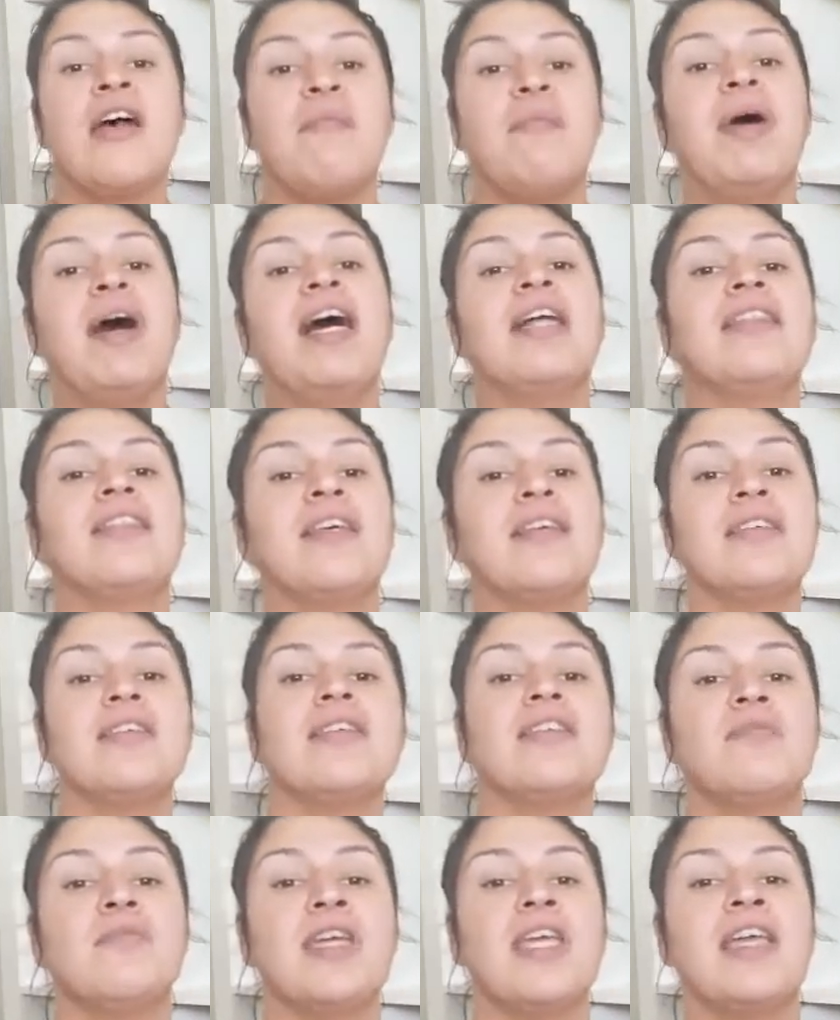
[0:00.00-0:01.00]
But this
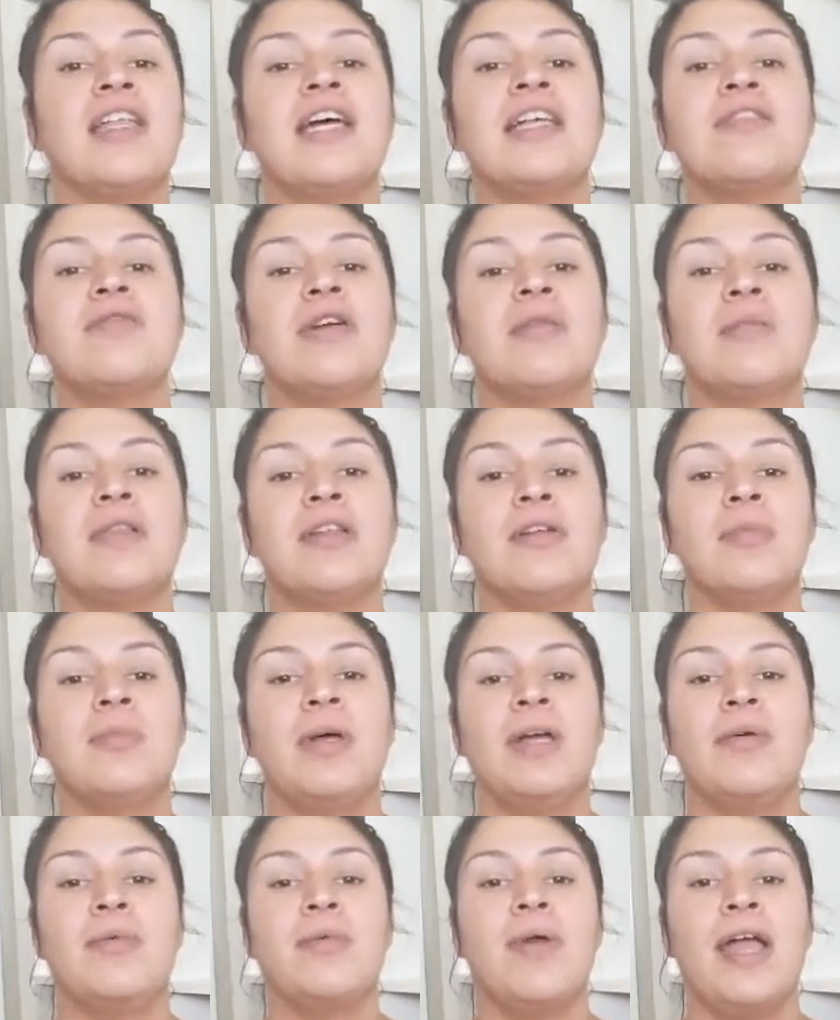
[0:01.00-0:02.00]
is me, that's why I'm a little
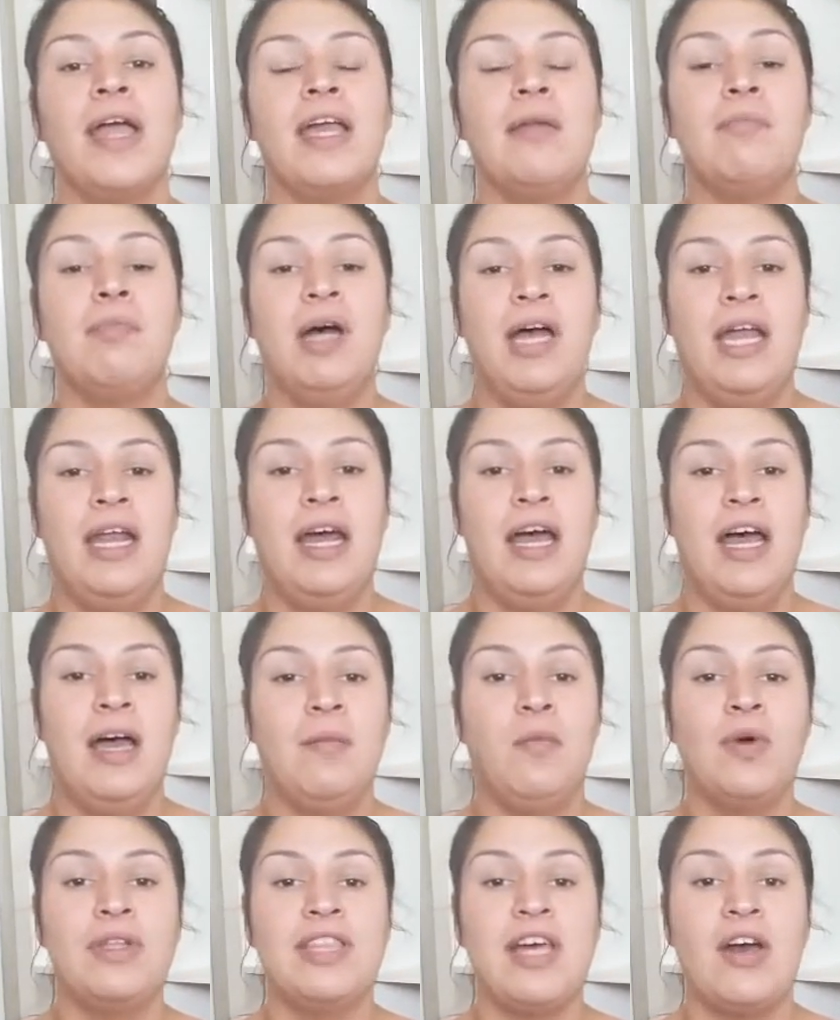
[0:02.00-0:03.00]
bit red, but
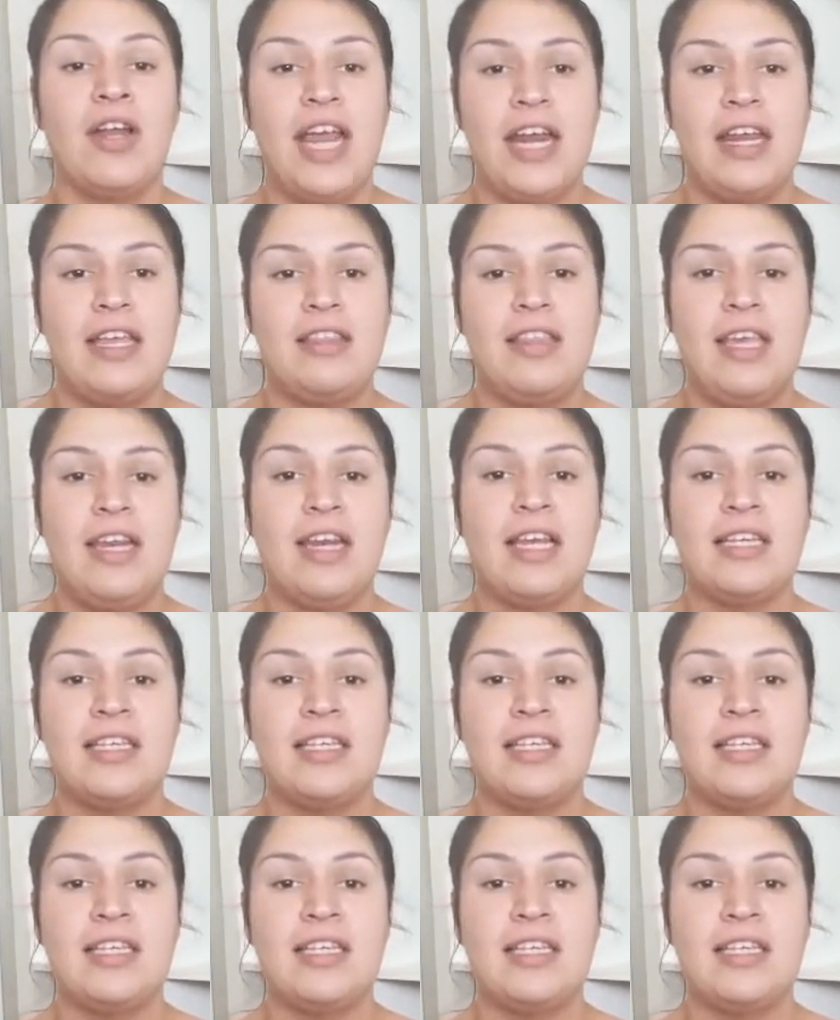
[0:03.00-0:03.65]
um, without anything.